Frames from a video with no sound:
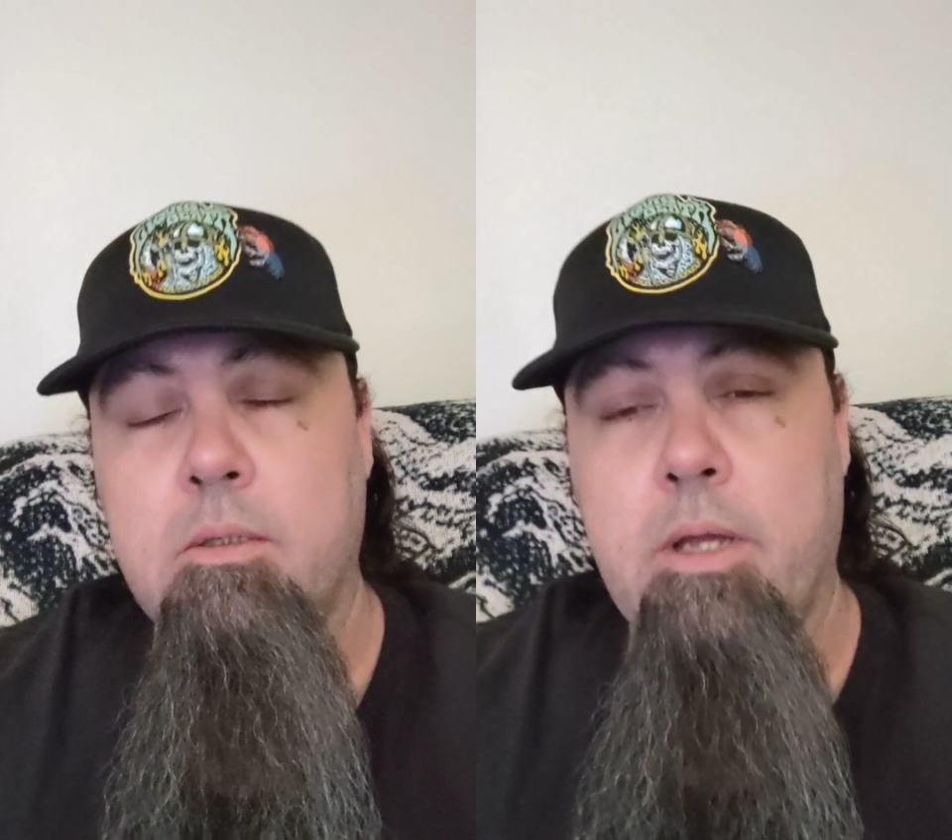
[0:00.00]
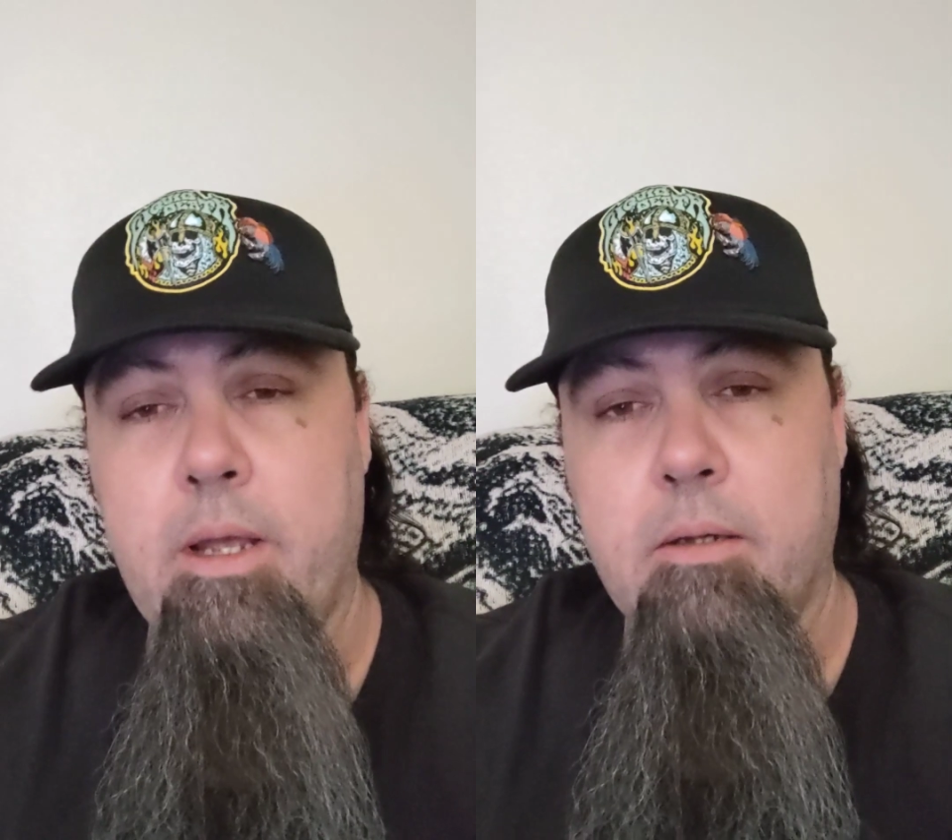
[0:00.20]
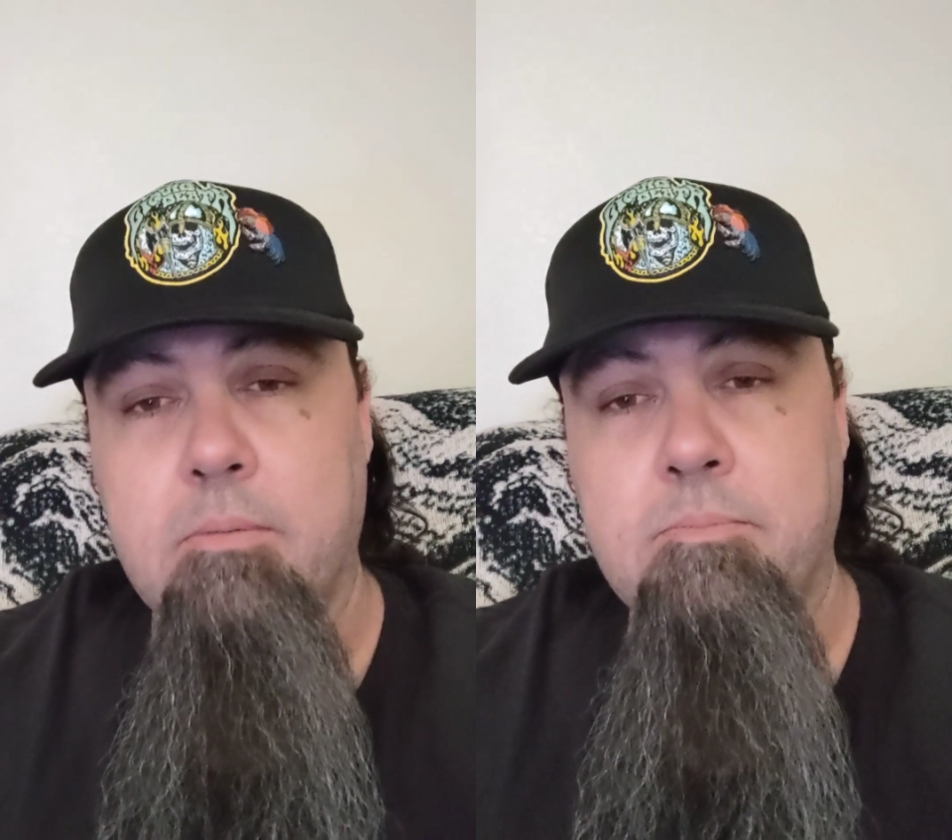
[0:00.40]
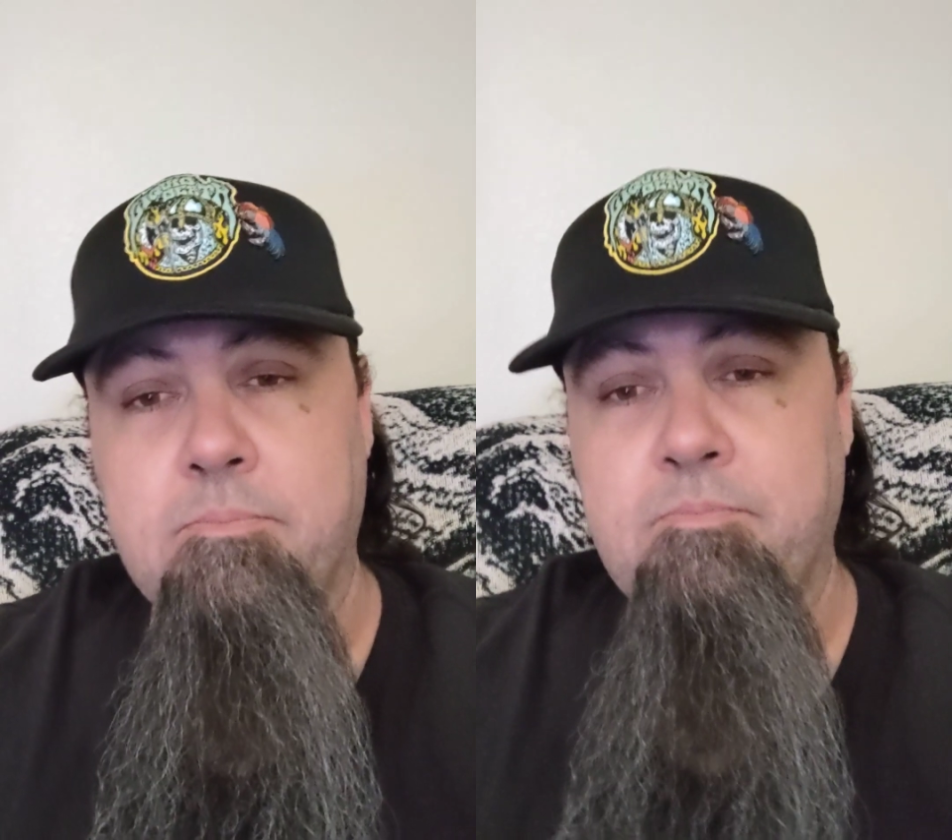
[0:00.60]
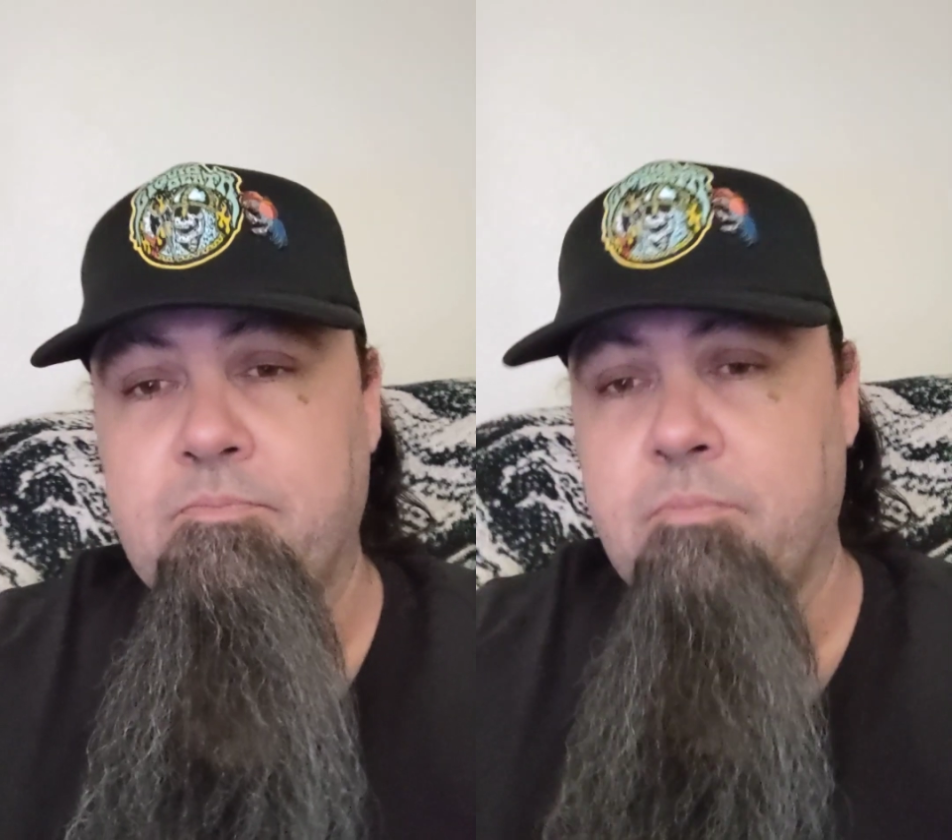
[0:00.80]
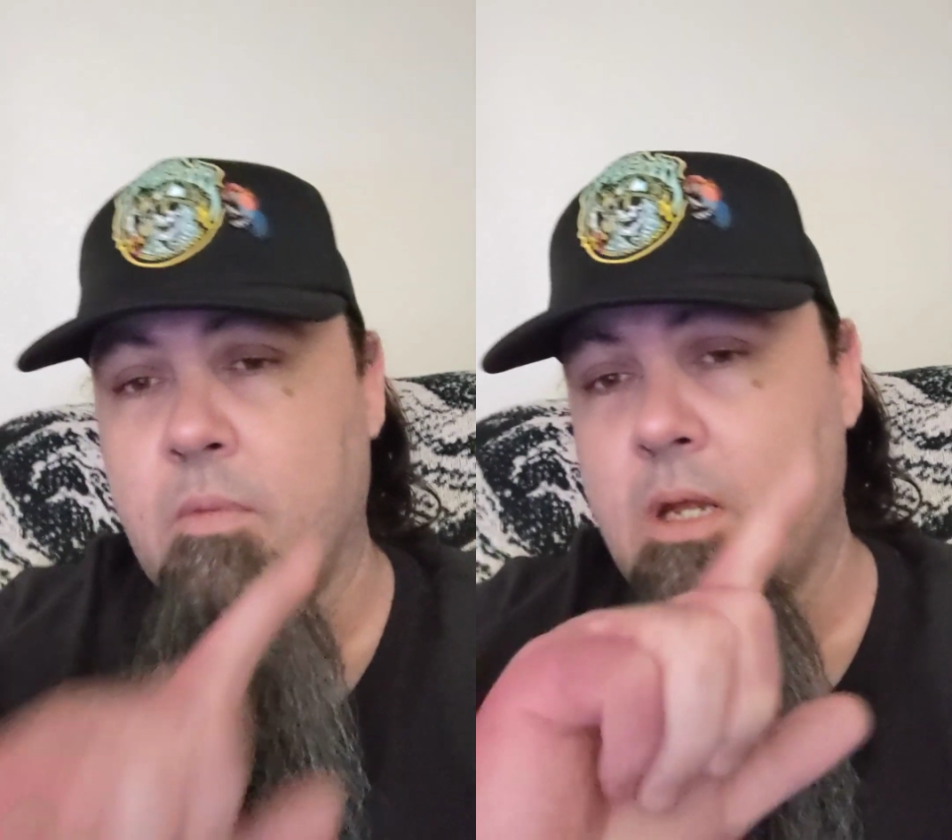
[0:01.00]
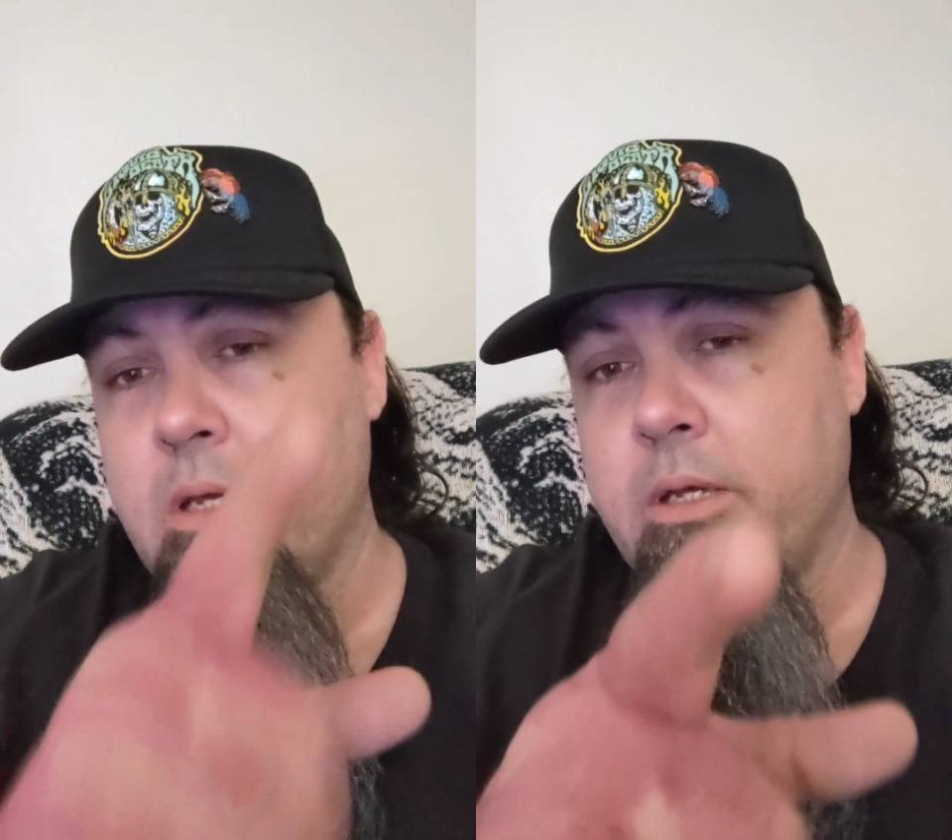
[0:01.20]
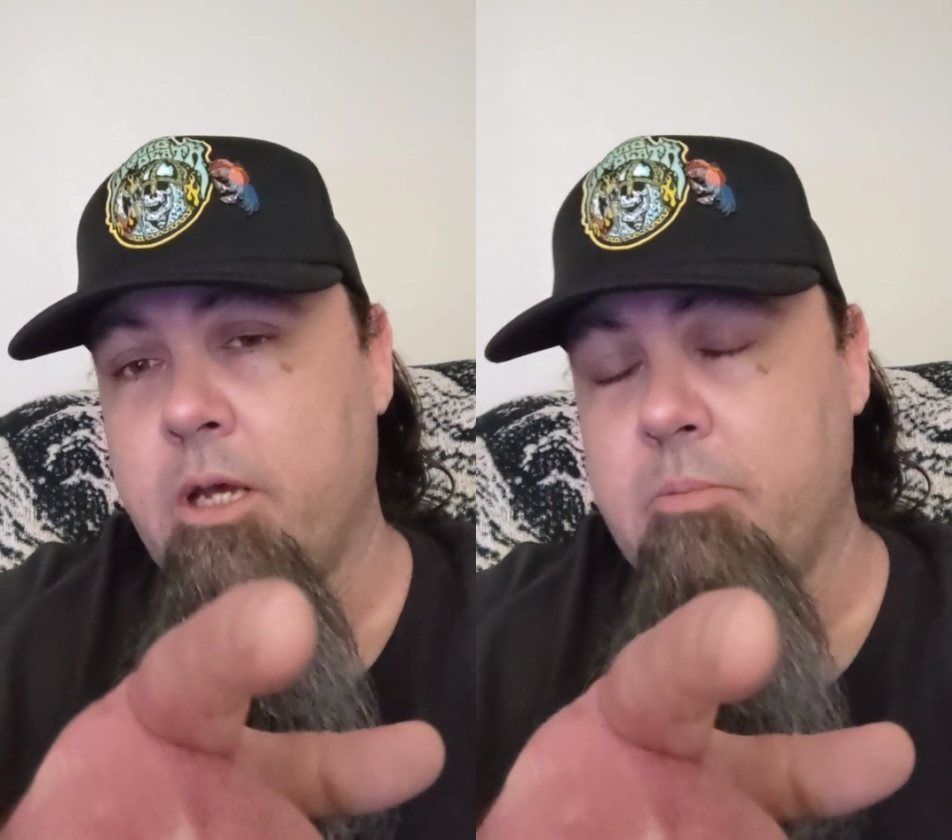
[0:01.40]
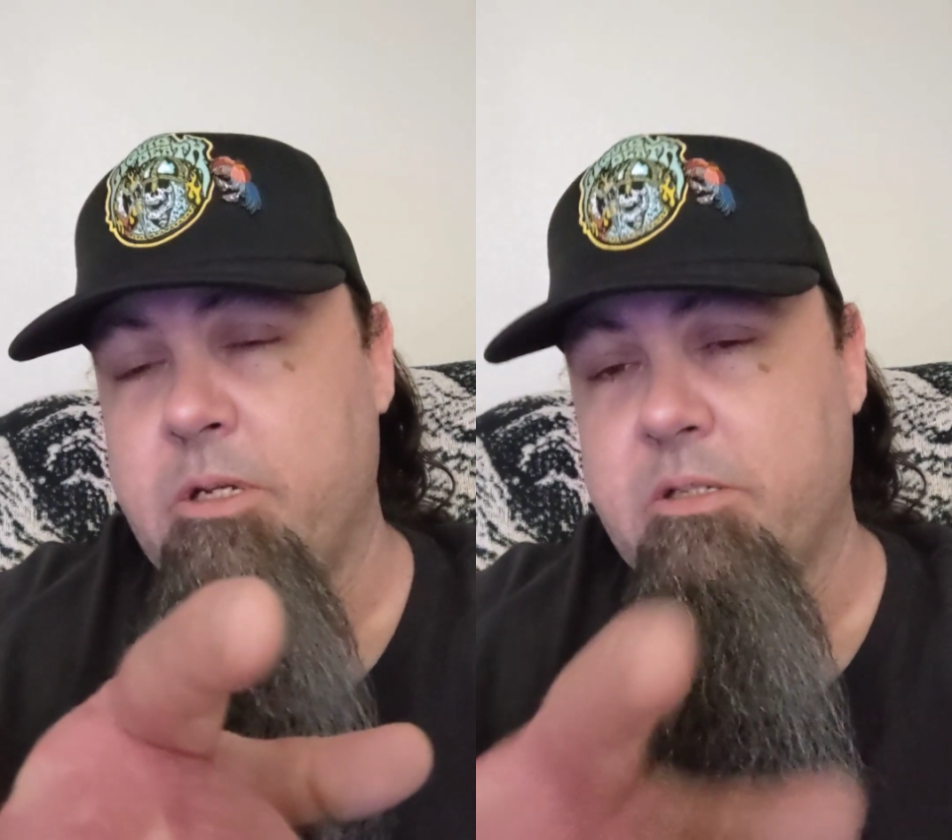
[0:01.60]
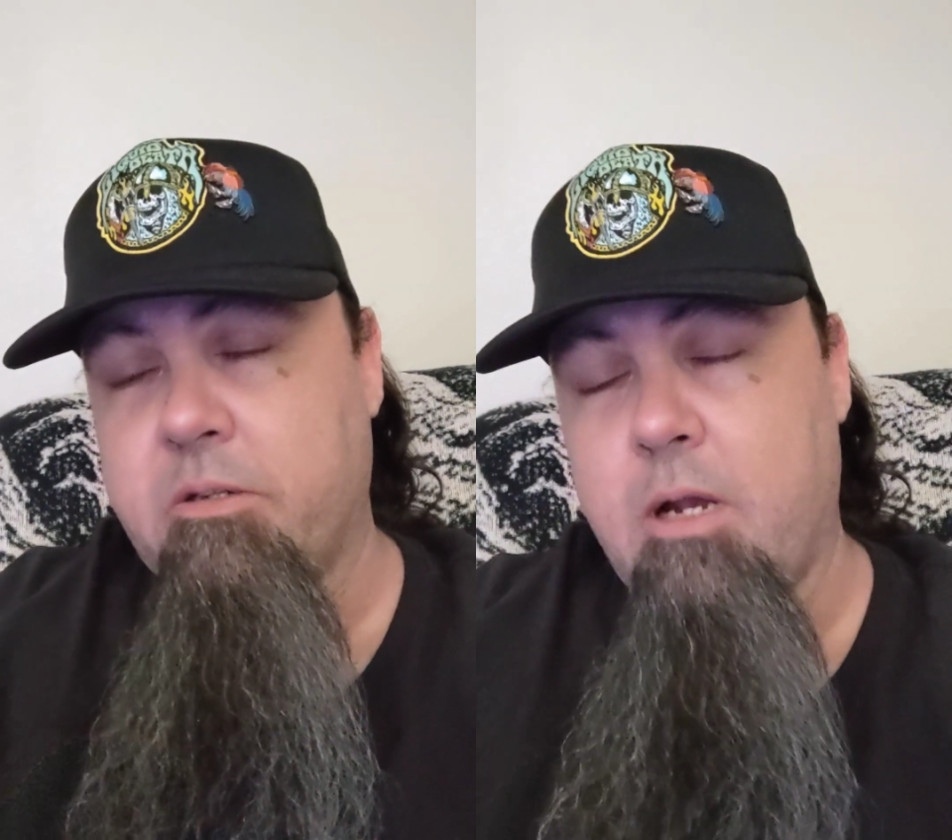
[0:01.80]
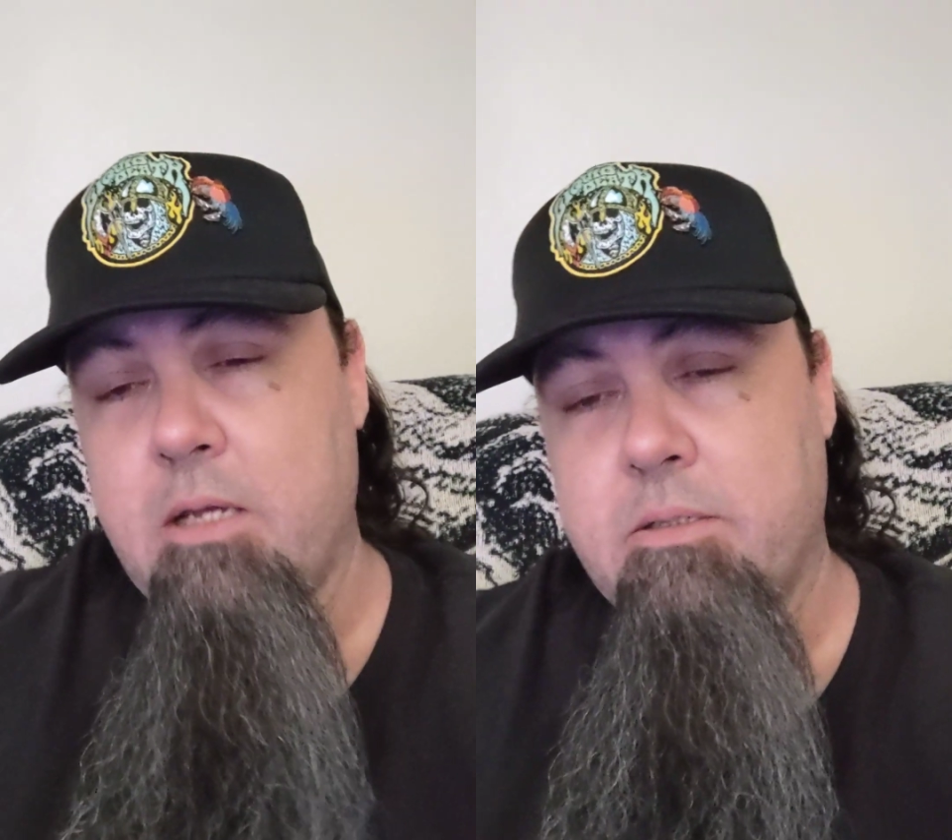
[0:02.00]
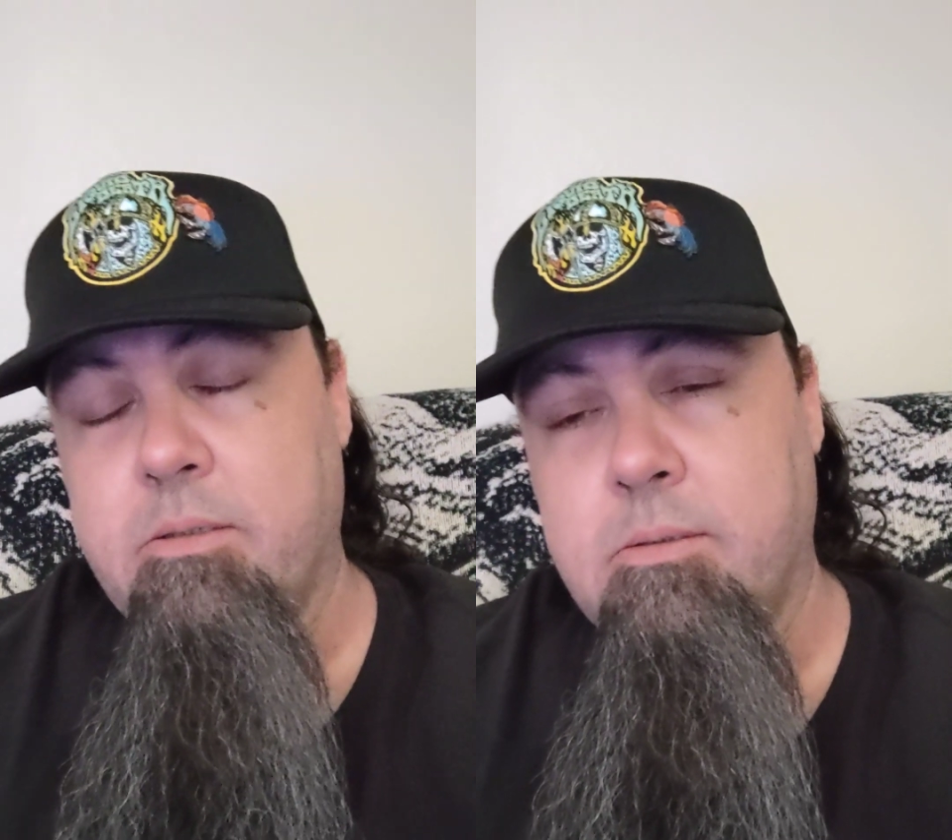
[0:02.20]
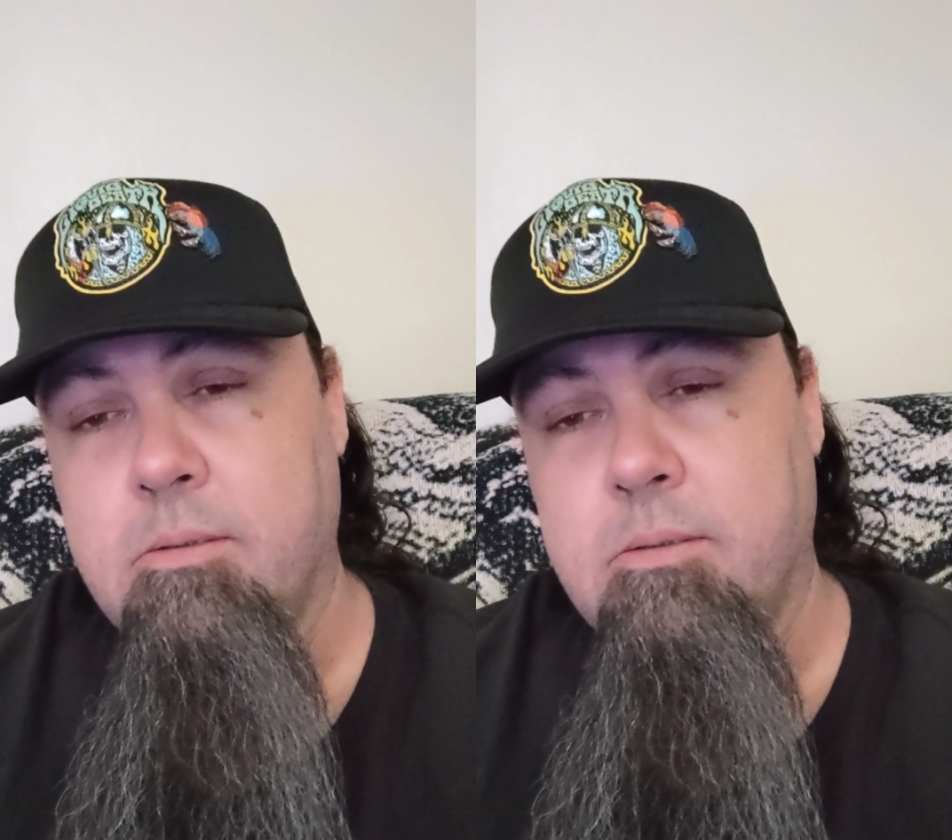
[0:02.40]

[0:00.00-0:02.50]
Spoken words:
Hey, I'm Jesus Christ.